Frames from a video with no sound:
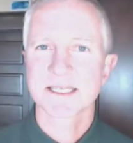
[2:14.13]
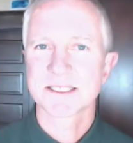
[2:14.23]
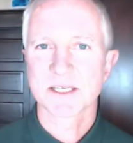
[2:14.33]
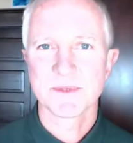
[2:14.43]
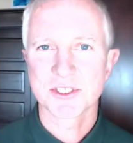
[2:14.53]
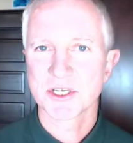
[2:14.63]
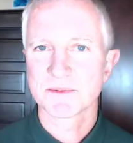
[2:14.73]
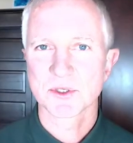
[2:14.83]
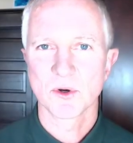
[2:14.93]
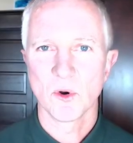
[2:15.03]
kits can be
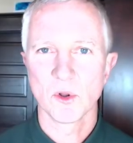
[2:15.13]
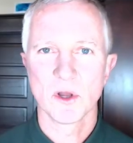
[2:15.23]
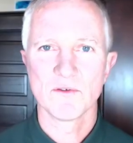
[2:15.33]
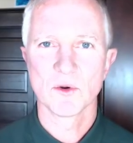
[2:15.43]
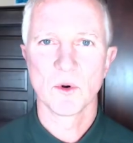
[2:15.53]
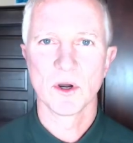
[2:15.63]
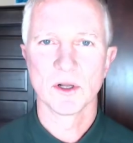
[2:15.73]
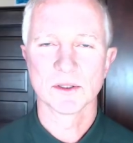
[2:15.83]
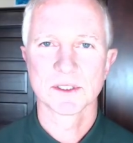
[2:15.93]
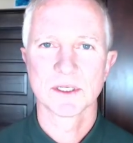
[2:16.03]
shipped all over the
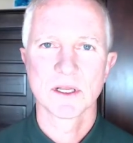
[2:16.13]
world.